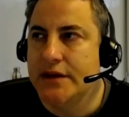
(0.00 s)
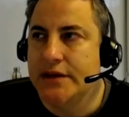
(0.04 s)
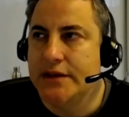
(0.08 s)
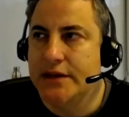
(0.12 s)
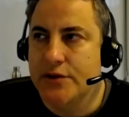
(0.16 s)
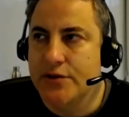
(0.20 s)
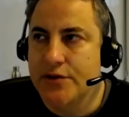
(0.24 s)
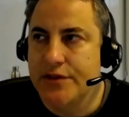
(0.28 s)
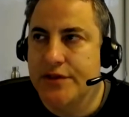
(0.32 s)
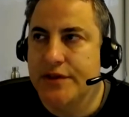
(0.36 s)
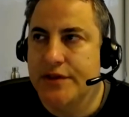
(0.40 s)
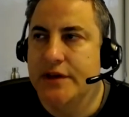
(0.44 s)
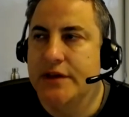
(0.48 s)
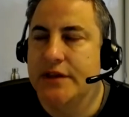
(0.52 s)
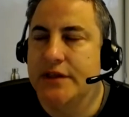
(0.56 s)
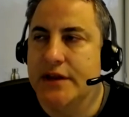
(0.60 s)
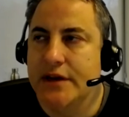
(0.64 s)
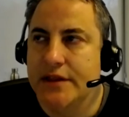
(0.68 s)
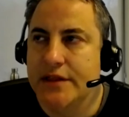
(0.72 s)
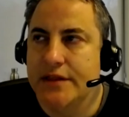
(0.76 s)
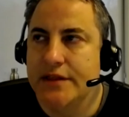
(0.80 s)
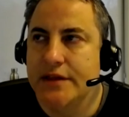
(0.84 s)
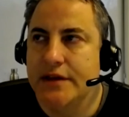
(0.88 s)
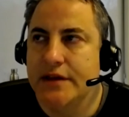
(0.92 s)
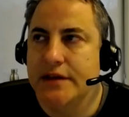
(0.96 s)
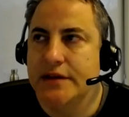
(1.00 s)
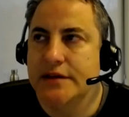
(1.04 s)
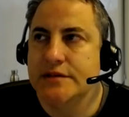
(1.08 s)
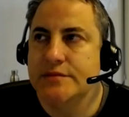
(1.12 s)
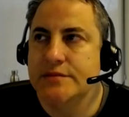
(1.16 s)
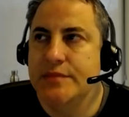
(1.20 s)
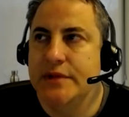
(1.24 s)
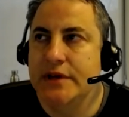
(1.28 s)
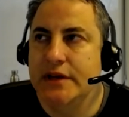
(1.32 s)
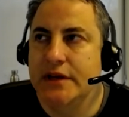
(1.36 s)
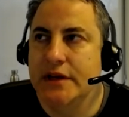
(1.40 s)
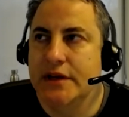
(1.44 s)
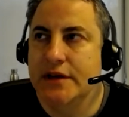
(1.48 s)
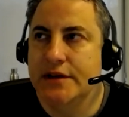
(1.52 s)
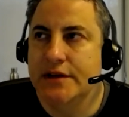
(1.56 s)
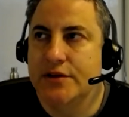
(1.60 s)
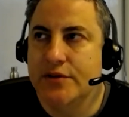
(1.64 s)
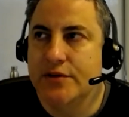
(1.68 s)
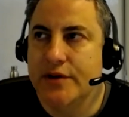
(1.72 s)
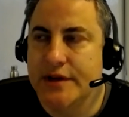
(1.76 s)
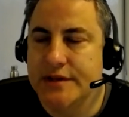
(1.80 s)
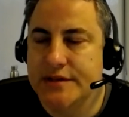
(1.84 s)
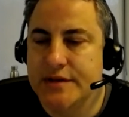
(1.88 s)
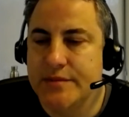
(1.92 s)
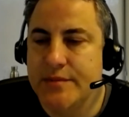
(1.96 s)
The other thing that I think is being
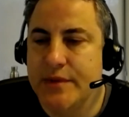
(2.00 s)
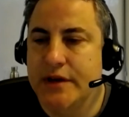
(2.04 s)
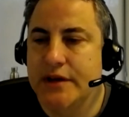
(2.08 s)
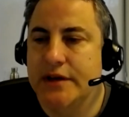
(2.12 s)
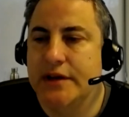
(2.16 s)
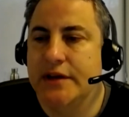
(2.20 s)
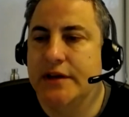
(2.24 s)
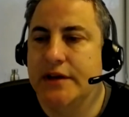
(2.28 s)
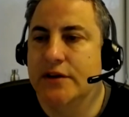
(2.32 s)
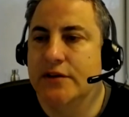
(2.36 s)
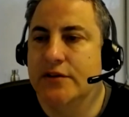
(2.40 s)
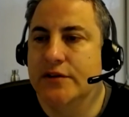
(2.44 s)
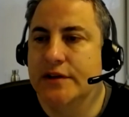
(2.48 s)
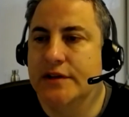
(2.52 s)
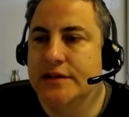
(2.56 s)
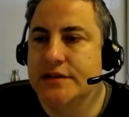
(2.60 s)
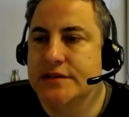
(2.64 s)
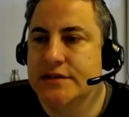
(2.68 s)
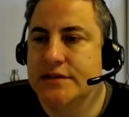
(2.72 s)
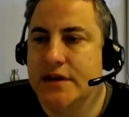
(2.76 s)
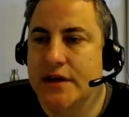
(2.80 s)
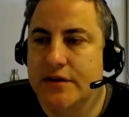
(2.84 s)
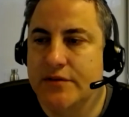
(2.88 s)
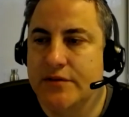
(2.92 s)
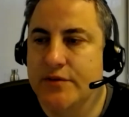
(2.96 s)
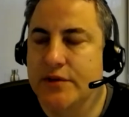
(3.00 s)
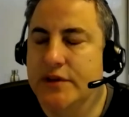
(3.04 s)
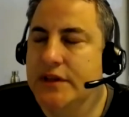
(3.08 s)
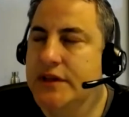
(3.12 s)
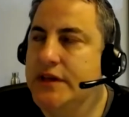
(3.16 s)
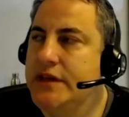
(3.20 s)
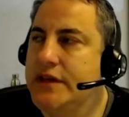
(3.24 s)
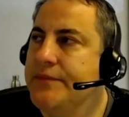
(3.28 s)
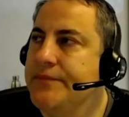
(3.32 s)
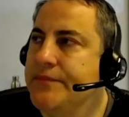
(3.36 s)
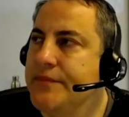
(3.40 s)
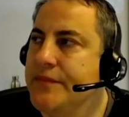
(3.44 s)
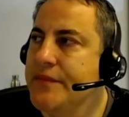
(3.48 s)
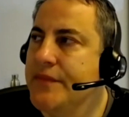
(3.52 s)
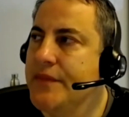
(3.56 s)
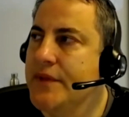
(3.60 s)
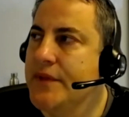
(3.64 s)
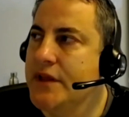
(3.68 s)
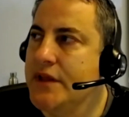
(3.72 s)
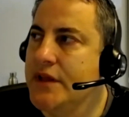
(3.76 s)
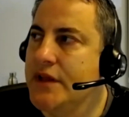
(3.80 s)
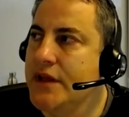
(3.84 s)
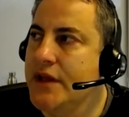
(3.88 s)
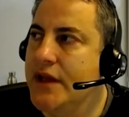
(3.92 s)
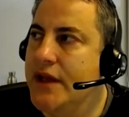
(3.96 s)
underestimated here, and it's not really,
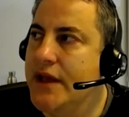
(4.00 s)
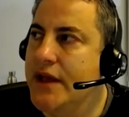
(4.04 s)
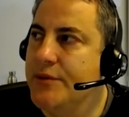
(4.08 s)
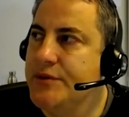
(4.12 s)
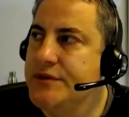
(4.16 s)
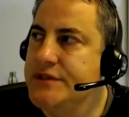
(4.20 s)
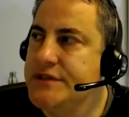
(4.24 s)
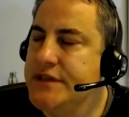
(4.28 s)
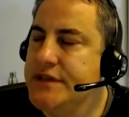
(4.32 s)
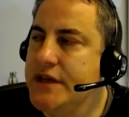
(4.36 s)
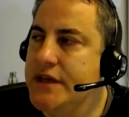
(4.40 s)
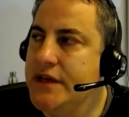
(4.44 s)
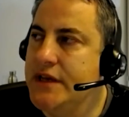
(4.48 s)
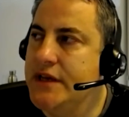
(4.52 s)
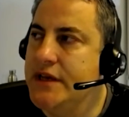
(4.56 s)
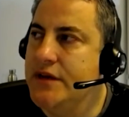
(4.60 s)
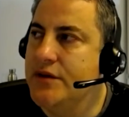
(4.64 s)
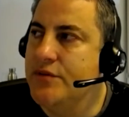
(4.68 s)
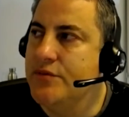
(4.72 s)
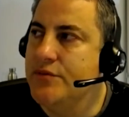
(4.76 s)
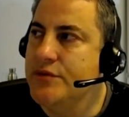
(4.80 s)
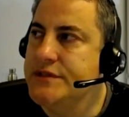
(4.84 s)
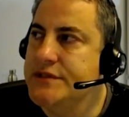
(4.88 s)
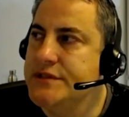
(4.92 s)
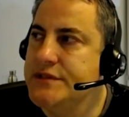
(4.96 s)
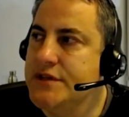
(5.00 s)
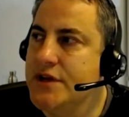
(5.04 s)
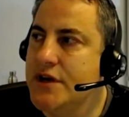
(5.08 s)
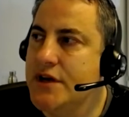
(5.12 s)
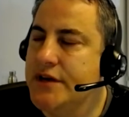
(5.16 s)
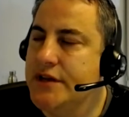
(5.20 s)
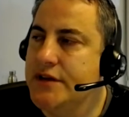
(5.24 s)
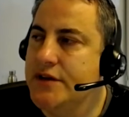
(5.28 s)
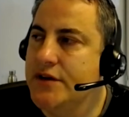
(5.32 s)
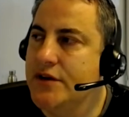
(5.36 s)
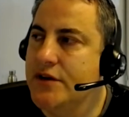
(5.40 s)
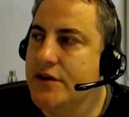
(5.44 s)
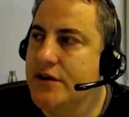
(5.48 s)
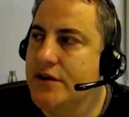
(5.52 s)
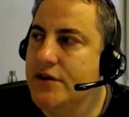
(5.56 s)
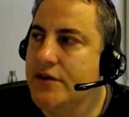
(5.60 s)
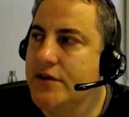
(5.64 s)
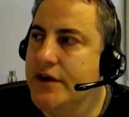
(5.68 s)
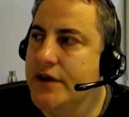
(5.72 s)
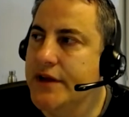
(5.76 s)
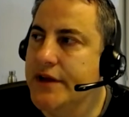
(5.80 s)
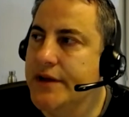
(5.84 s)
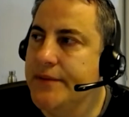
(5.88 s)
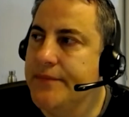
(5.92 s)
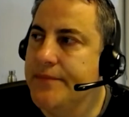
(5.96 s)
I would say, was not in
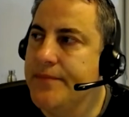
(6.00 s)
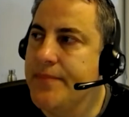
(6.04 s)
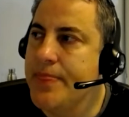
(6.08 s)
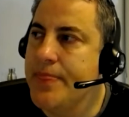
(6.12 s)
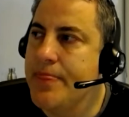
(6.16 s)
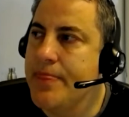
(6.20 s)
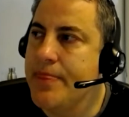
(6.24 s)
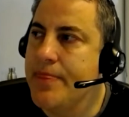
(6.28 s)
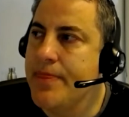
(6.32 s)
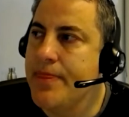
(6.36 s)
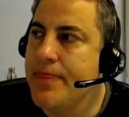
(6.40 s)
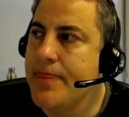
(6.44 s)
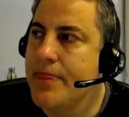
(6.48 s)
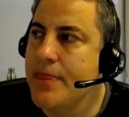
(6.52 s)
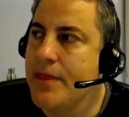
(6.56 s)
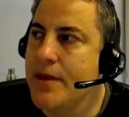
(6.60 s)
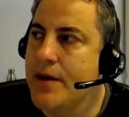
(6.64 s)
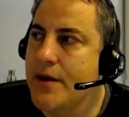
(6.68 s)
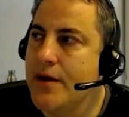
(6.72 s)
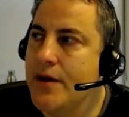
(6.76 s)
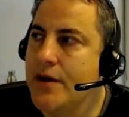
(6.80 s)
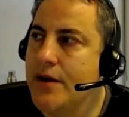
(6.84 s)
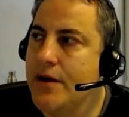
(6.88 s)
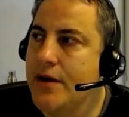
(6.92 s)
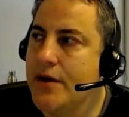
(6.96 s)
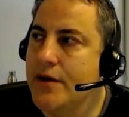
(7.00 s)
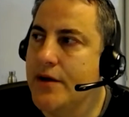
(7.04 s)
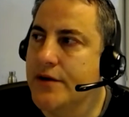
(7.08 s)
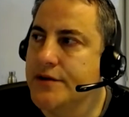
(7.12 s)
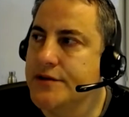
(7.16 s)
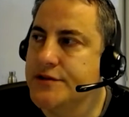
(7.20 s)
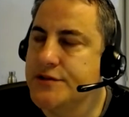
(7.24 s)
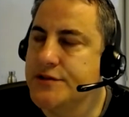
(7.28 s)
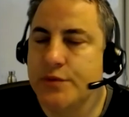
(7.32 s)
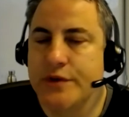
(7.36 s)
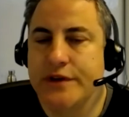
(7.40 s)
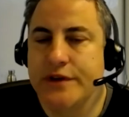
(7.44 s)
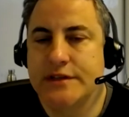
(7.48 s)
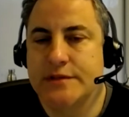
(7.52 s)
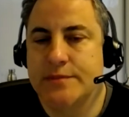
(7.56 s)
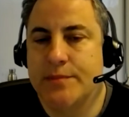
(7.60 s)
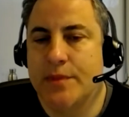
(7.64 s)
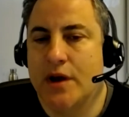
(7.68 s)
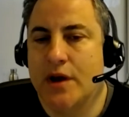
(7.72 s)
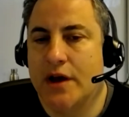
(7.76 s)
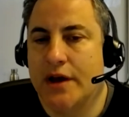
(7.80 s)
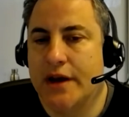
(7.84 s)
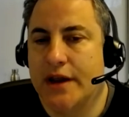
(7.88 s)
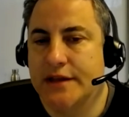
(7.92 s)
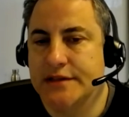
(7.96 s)
our sweet
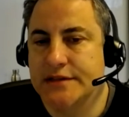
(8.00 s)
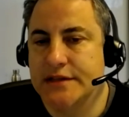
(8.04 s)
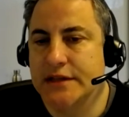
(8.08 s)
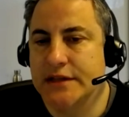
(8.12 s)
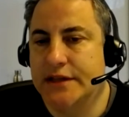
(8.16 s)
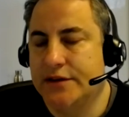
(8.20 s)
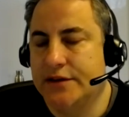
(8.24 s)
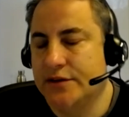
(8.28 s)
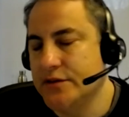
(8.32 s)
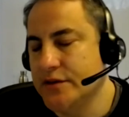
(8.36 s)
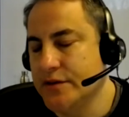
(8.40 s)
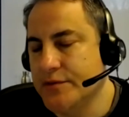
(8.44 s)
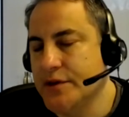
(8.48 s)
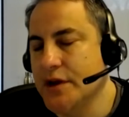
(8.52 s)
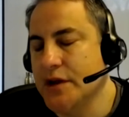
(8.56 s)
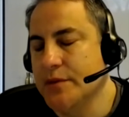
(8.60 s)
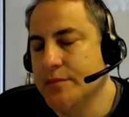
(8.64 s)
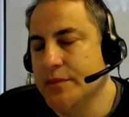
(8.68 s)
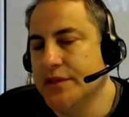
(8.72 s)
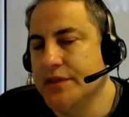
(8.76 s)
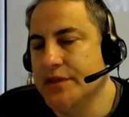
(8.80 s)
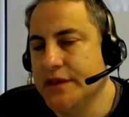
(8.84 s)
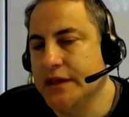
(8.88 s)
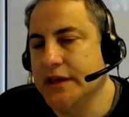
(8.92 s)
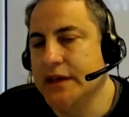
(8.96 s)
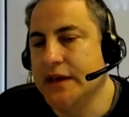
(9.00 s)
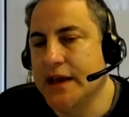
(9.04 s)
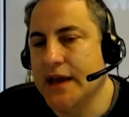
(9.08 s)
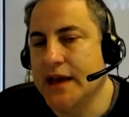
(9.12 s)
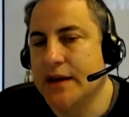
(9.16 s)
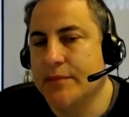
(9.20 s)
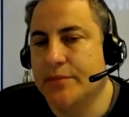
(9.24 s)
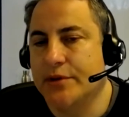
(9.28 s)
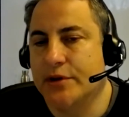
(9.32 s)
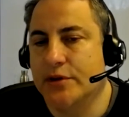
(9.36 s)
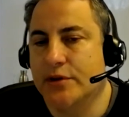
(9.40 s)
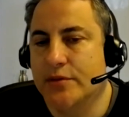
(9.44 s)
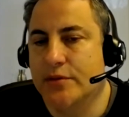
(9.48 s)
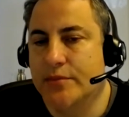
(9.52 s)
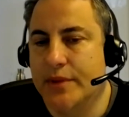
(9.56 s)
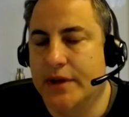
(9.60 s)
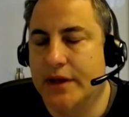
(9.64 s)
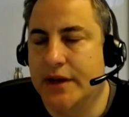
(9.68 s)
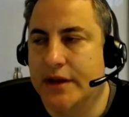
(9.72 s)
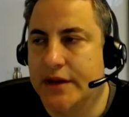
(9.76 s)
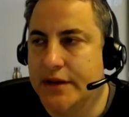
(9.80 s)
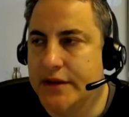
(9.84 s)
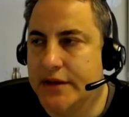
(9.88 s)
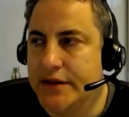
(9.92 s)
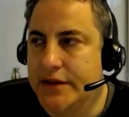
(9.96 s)
spot as a lender. I'm talking about thinking capital, but
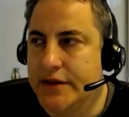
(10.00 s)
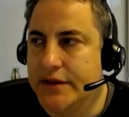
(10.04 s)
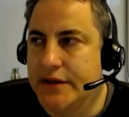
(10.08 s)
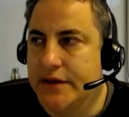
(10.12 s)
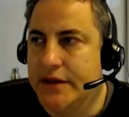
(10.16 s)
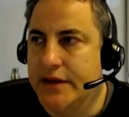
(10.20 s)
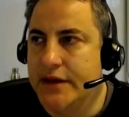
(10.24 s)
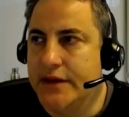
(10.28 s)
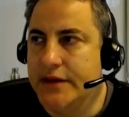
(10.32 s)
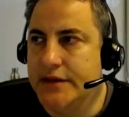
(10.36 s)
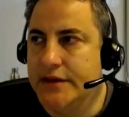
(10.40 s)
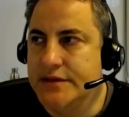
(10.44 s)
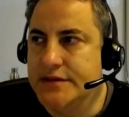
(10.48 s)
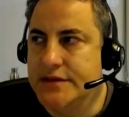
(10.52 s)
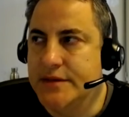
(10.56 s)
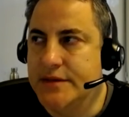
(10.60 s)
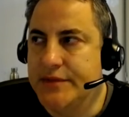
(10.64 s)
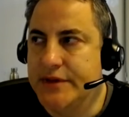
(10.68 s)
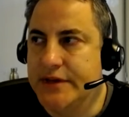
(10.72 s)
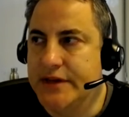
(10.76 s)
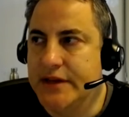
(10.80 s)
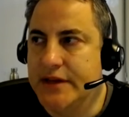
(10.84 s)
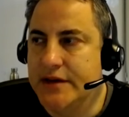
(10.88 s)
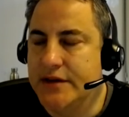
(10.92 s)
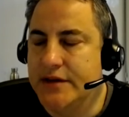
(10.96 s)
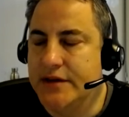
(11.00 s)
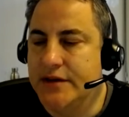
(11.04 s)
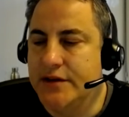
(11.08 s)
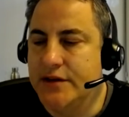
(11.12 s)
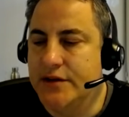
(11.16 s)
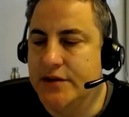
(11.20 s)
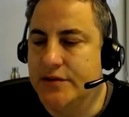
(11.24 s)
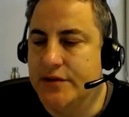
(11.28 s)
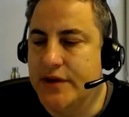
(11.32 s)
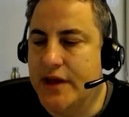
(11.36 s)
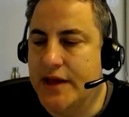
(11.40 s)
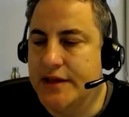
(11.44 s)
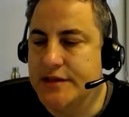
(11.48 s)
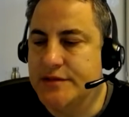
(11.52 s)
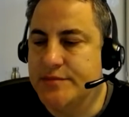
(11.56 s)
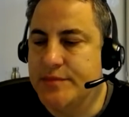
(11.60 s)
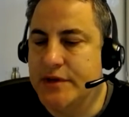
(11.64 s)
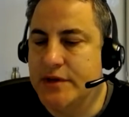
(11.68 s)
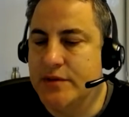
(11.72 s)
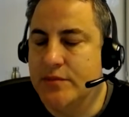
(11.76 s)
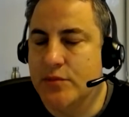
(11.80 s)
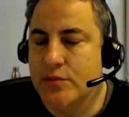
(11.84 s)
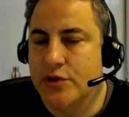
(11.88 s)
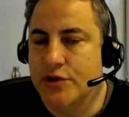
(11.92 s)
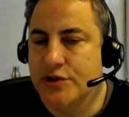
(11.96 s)
is something that has been
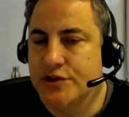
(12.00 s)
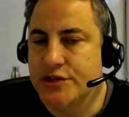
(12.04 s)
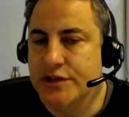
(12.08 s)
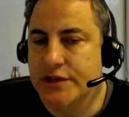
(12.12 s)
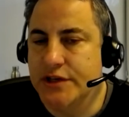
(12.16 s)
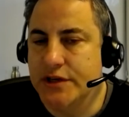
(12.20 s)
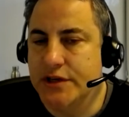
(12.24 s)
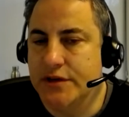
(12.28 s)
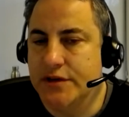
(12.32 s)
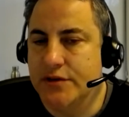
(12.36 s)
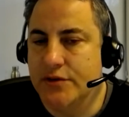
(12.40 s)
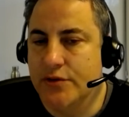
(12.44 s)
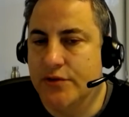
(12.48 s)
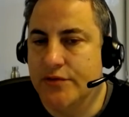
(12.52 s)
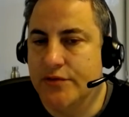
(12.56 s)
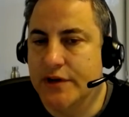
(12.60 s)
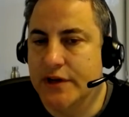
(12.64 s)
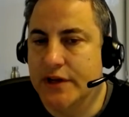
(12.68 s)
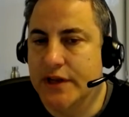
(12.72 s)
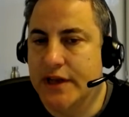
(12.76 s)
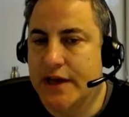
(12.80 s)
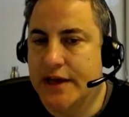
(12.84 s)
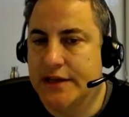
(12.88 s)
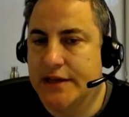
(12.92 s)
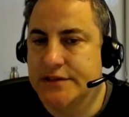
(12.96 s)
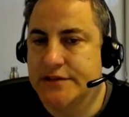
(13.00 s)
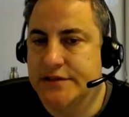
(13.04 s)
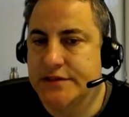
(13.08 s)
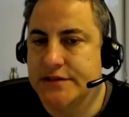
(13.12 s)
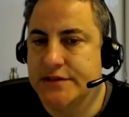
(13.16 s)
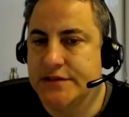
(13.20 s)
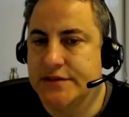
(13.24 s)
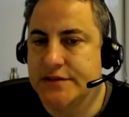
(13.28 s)
emerging over the last